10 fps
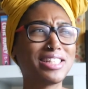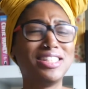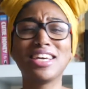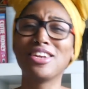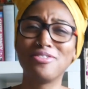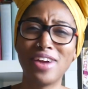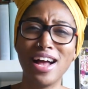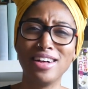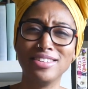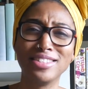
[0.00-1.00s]
sticking
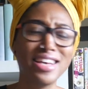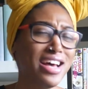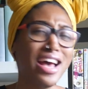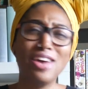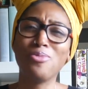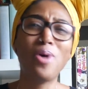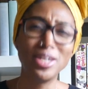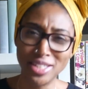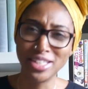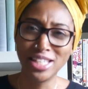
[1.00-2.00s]
around and
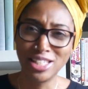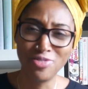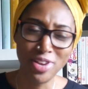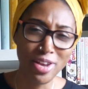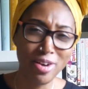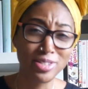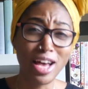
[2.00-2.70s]
watching these videos.